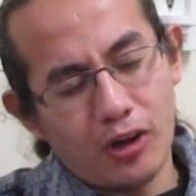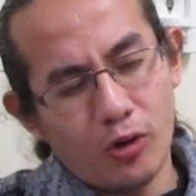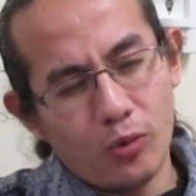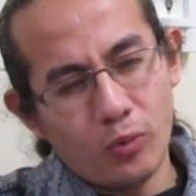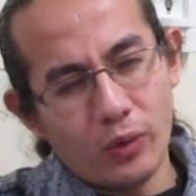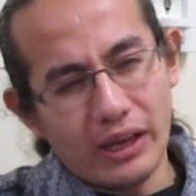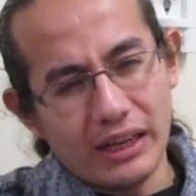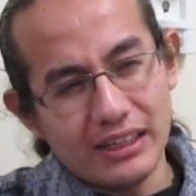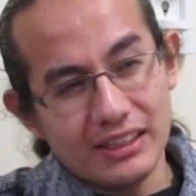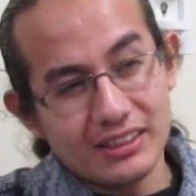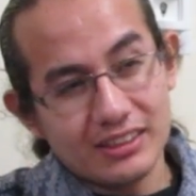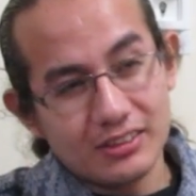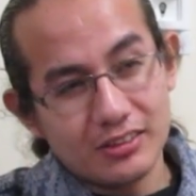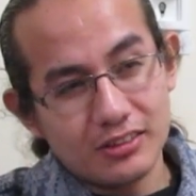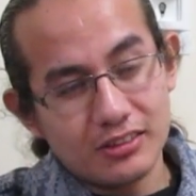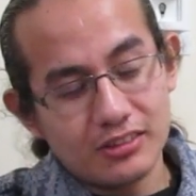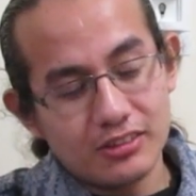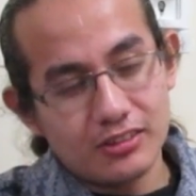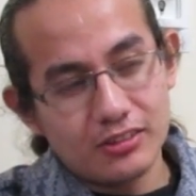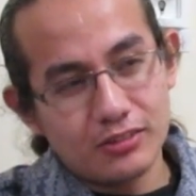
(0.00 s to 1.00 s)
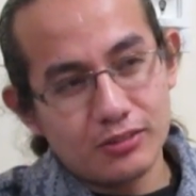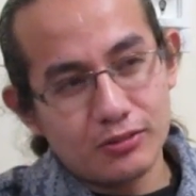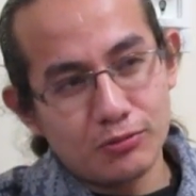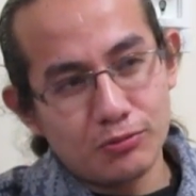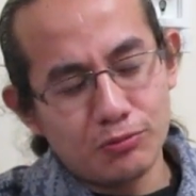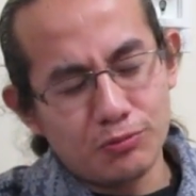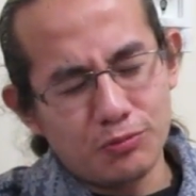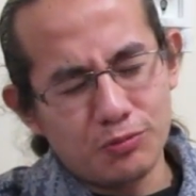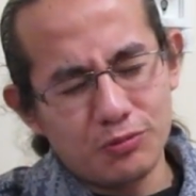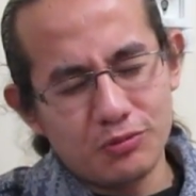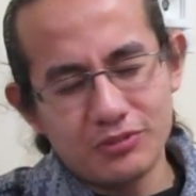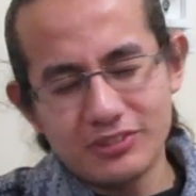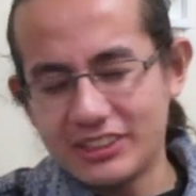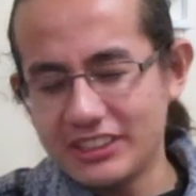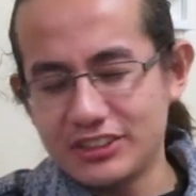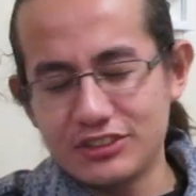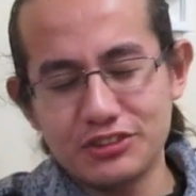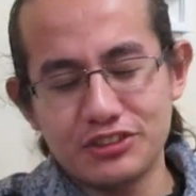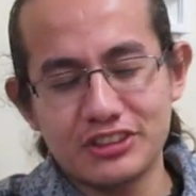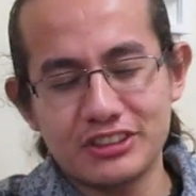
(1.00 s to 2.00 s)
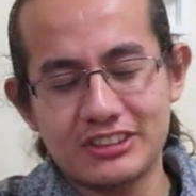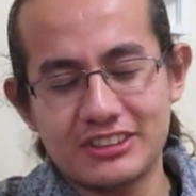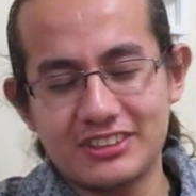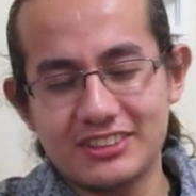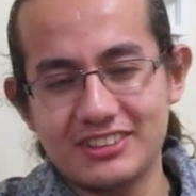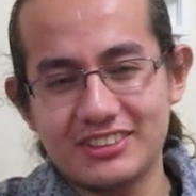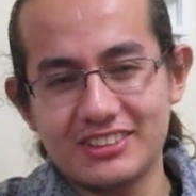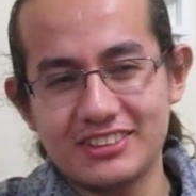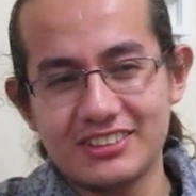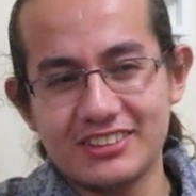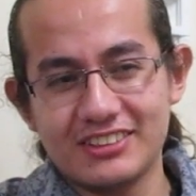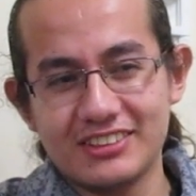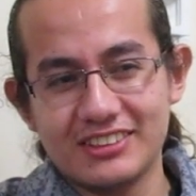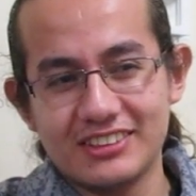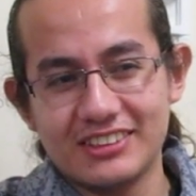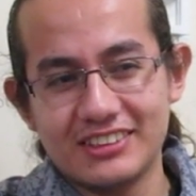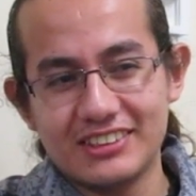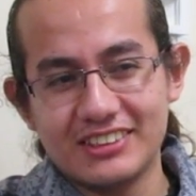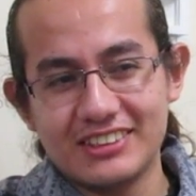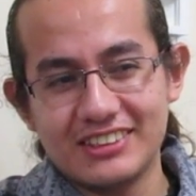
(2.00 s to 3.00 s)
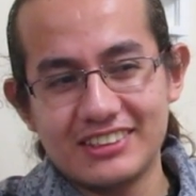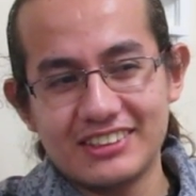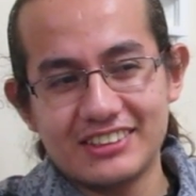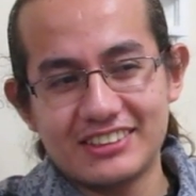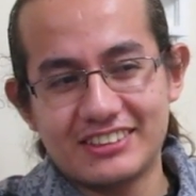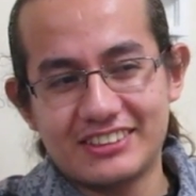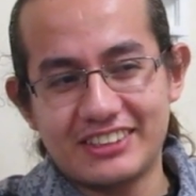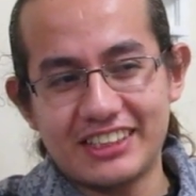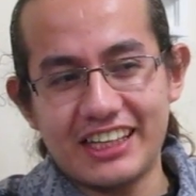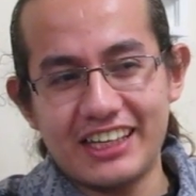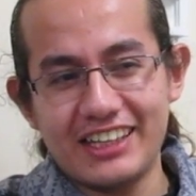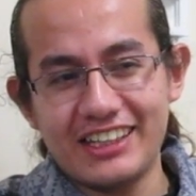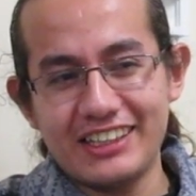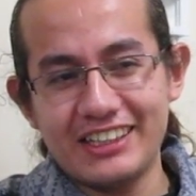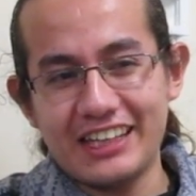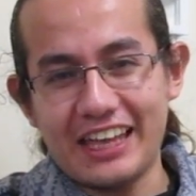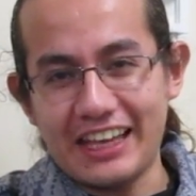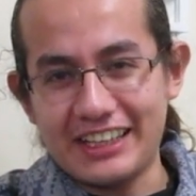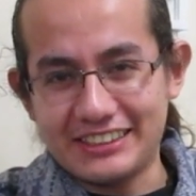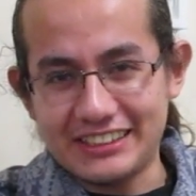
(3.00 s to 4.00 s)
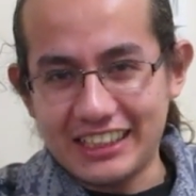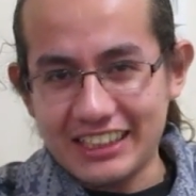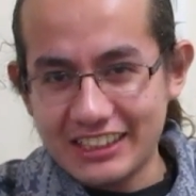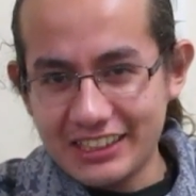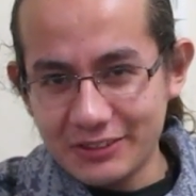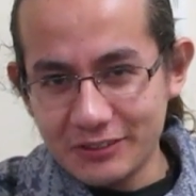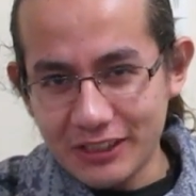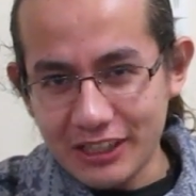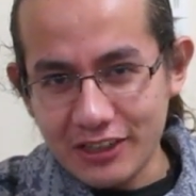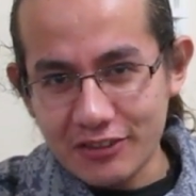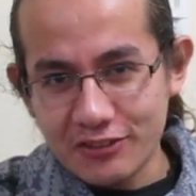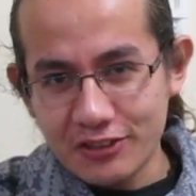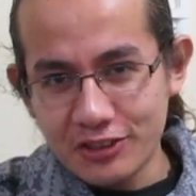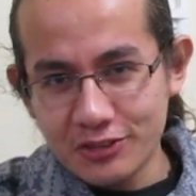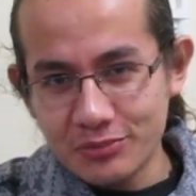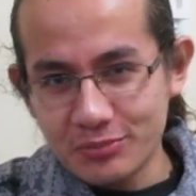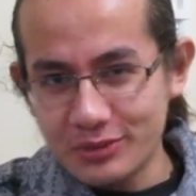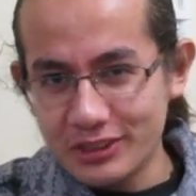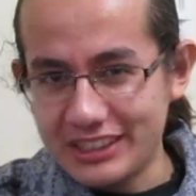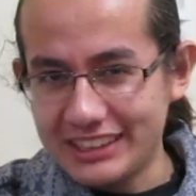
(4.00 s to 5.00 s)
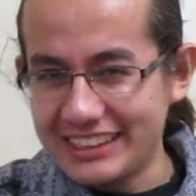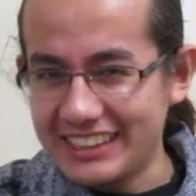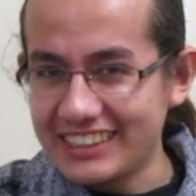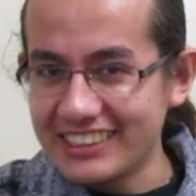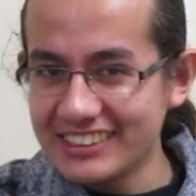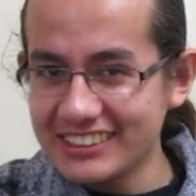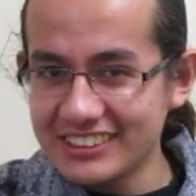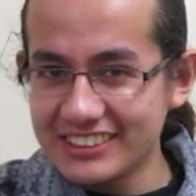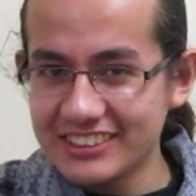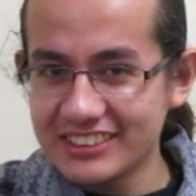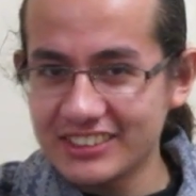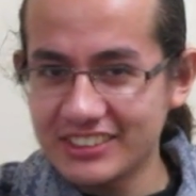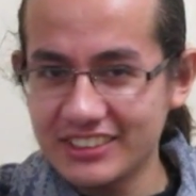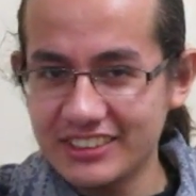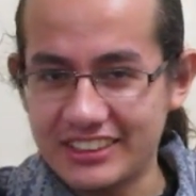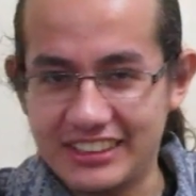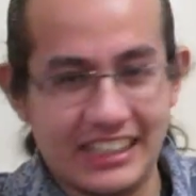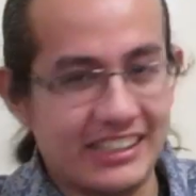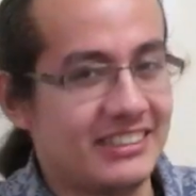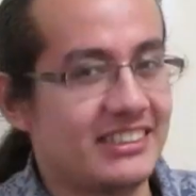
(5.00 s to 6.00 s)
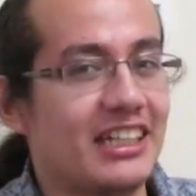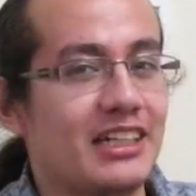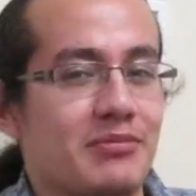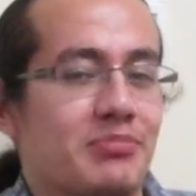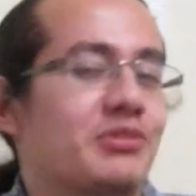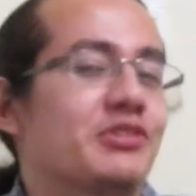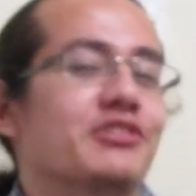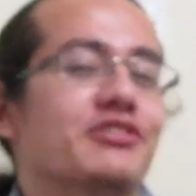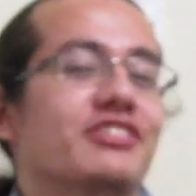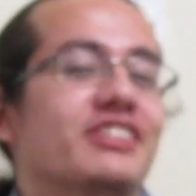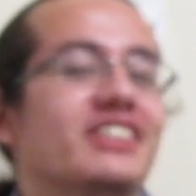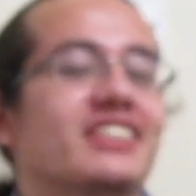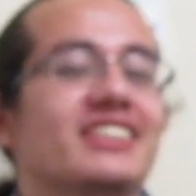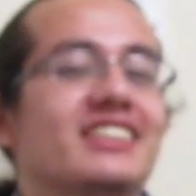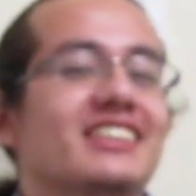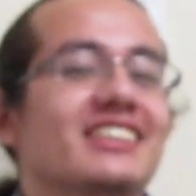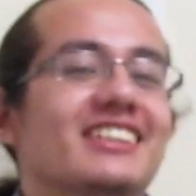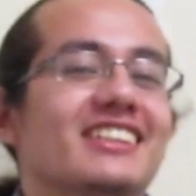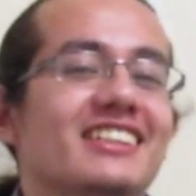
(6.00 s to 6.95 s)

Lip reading: Wait, did you just say exactly what I wrote but in English? That's not proving it.